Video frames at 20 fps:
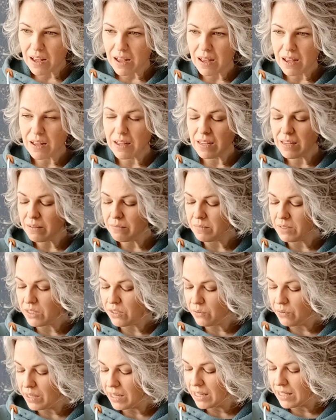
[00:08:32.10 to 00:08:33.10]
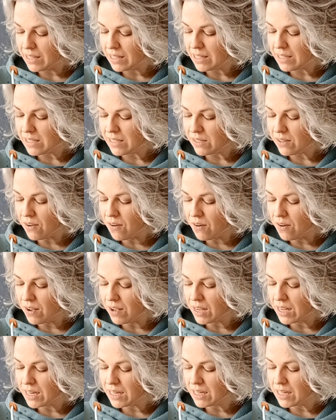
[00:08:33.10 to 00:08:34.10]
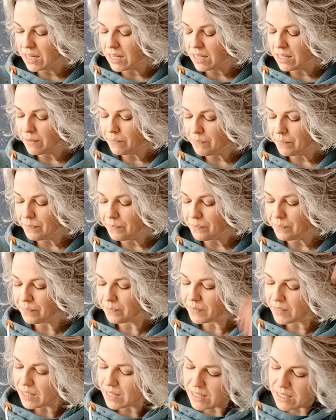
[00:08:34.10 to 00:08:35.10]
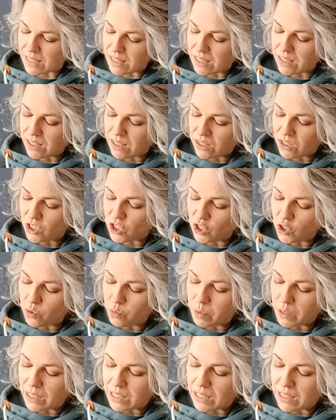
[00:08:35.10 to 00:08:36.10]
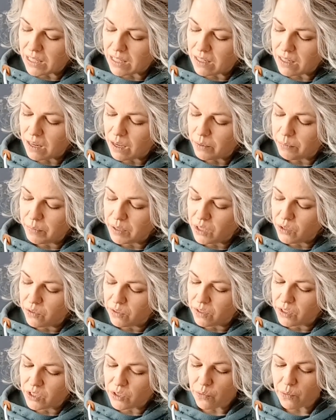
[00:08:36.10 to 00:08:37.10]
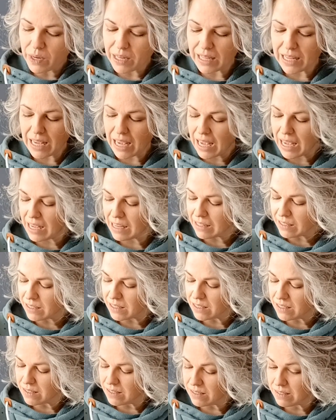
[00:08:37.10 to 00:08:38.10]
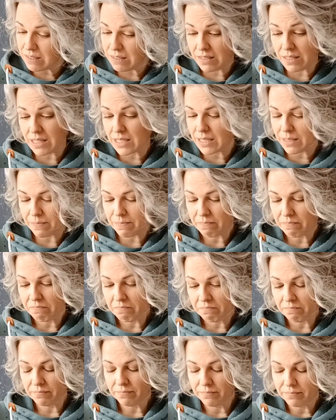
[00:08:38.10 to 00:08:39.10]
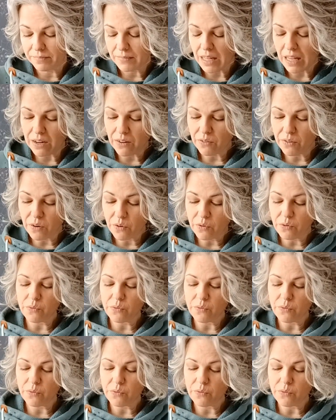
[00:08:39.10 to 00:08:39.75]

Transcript: I am doing this on, it says Jobelin Pewter 28. It's, I don't know